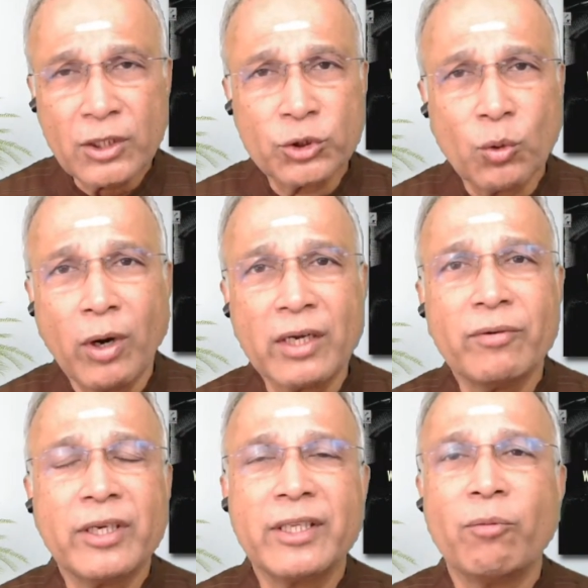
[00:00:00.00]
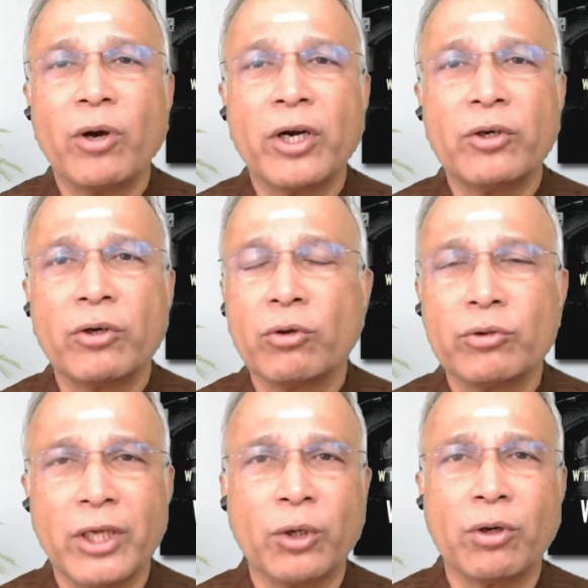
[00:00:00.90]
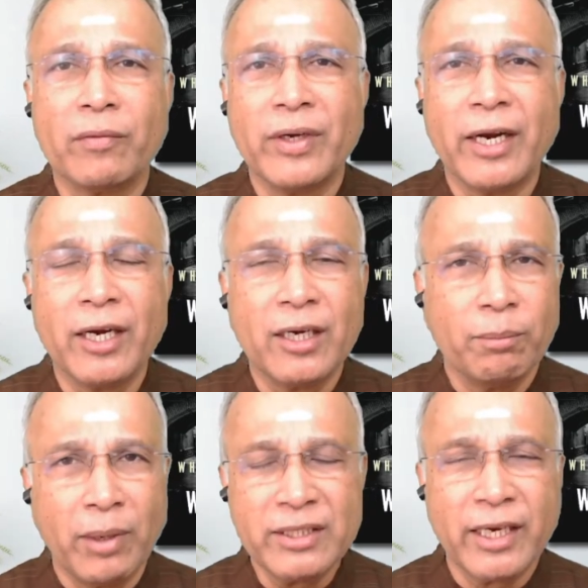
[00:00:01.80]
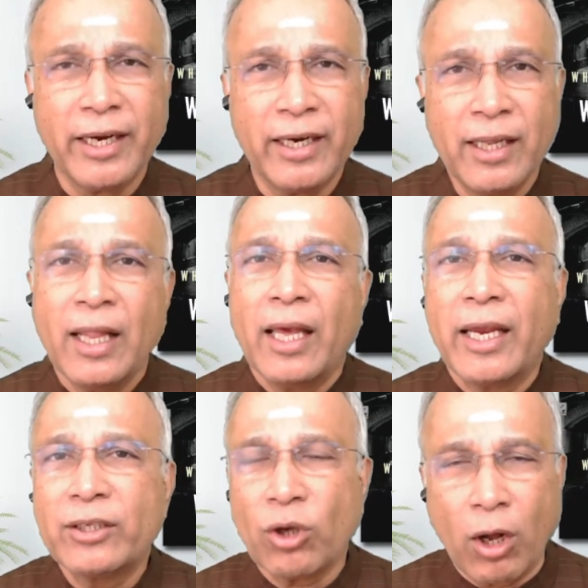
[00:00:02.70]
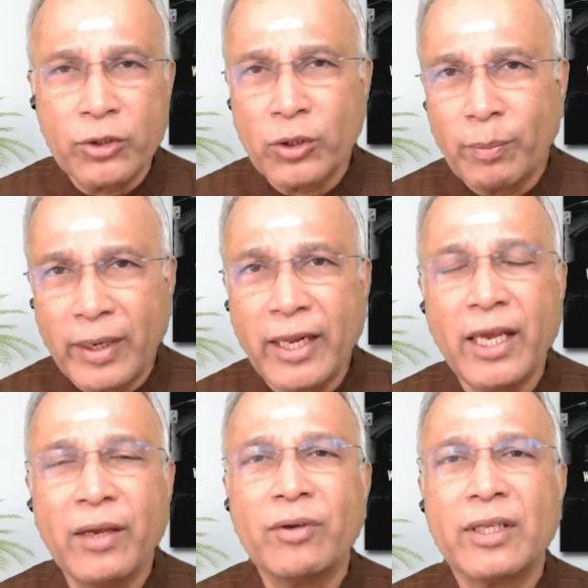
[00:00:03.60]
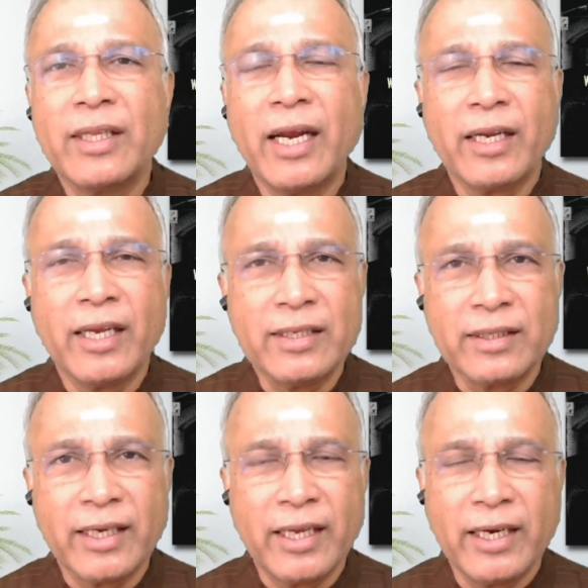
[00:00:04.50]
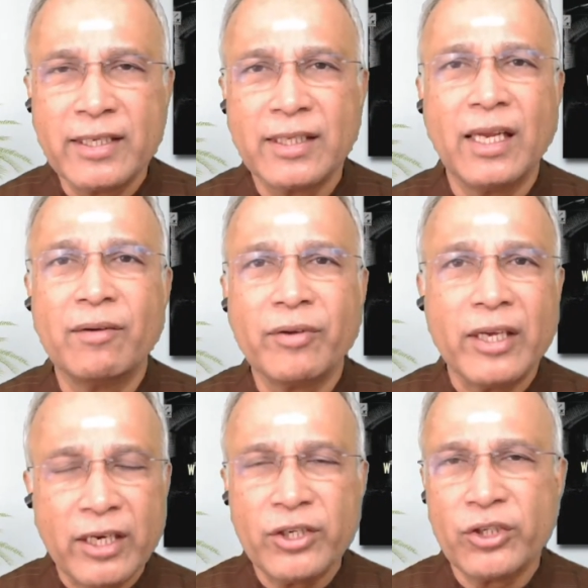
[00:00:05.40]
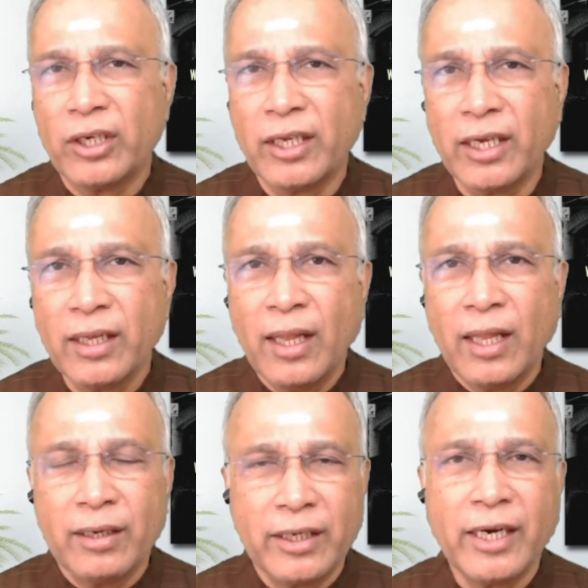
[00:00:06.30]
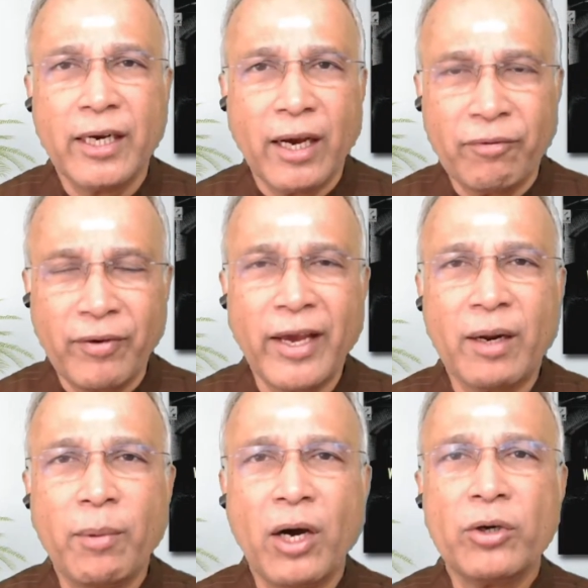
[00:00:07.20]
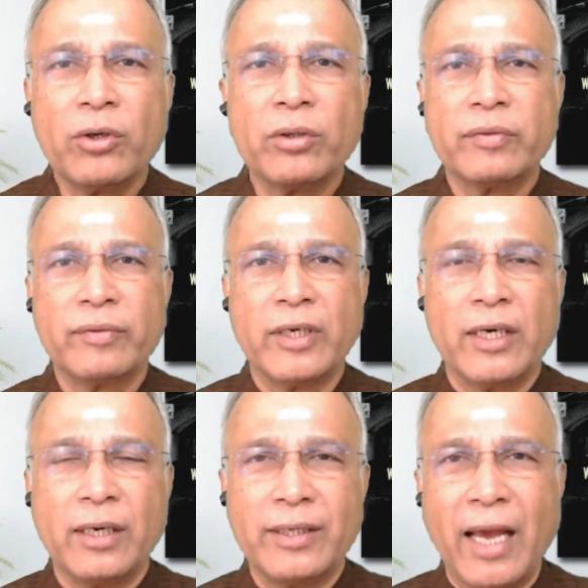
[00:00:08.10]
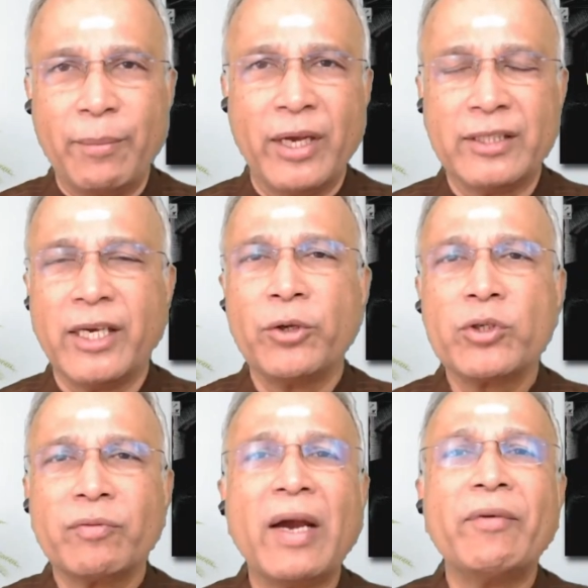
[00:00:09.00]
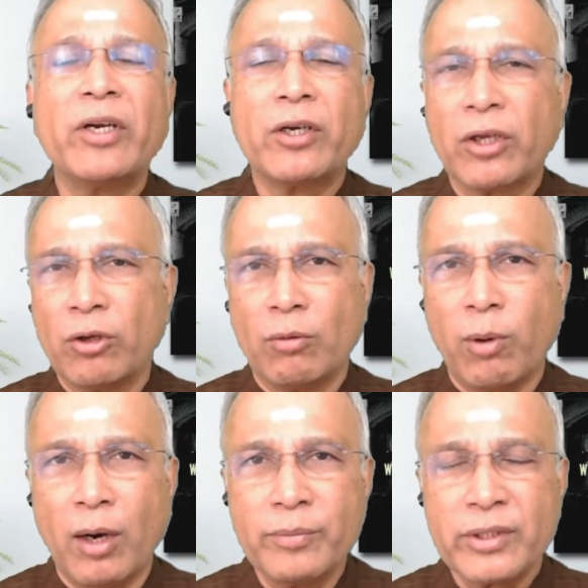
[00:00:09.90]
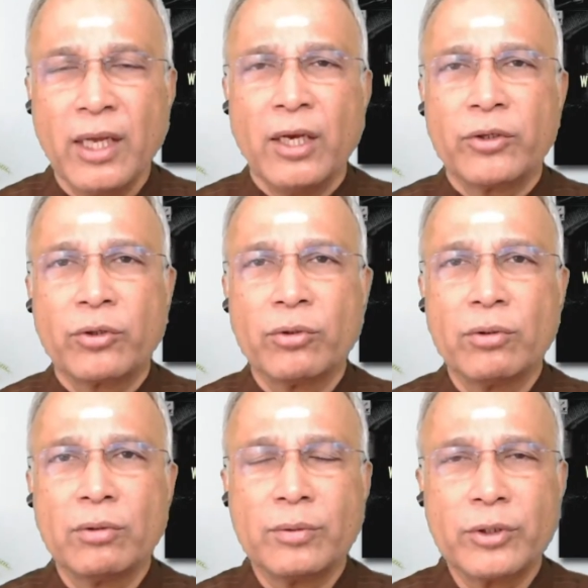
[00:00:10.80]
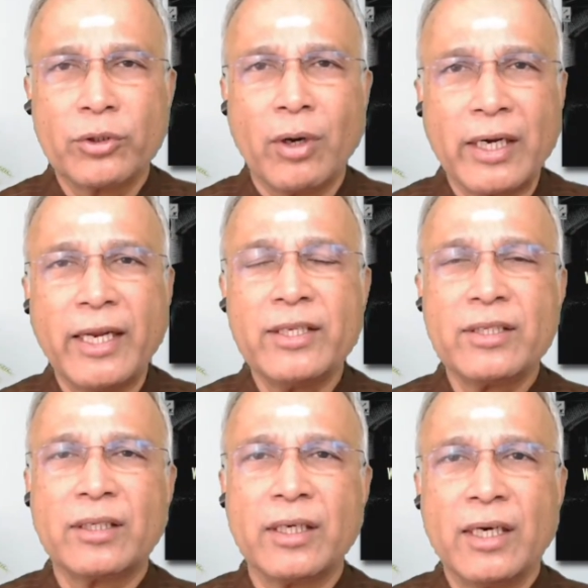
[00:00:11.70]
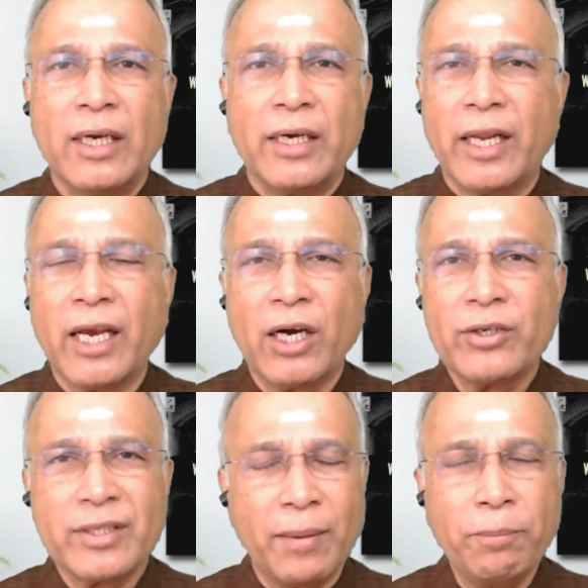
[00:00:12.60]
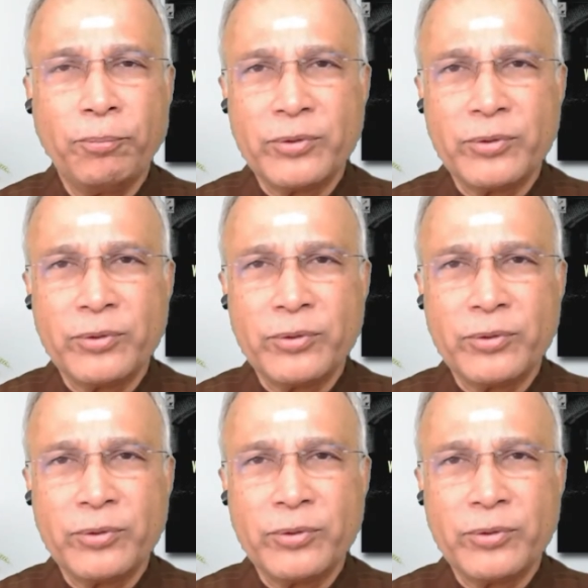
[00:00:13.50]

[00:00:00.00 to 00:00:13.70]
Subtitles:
So whatever they wanted to do, they could have done it much ahead. It's also believed that Israel itself initially did a fair amount of damage. They used 500 kilo bombs to at least take out some